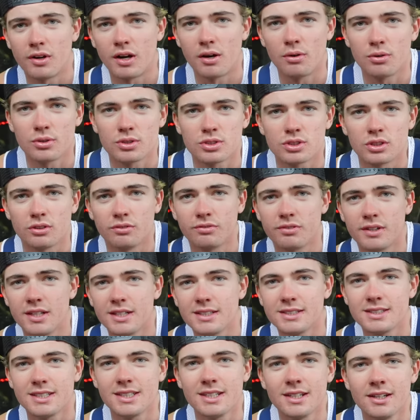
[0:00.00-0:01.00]
hours of
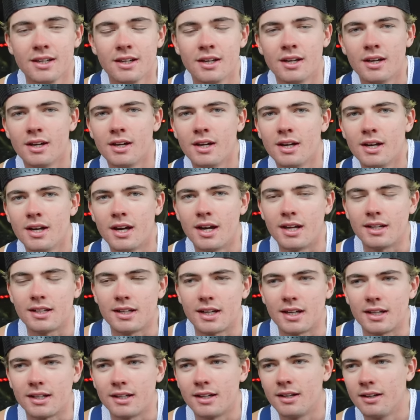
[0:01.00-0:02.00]
easy, and
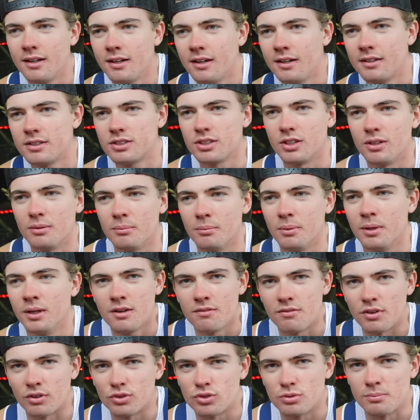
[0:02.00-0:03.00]
then some
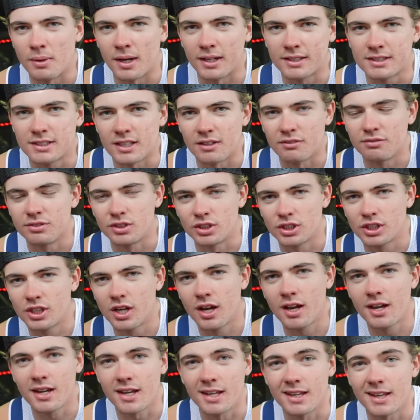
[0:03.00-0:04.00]
go to max efforts
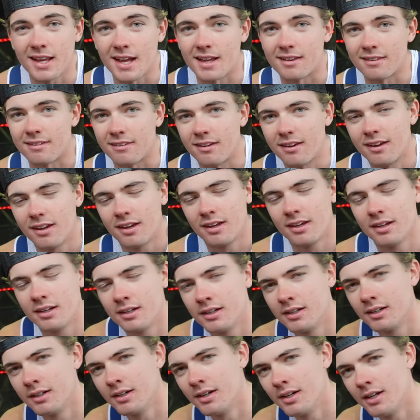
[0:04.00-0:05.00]
in the end.
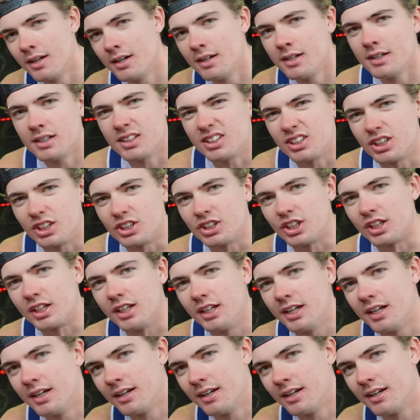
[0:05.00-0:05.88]
GG.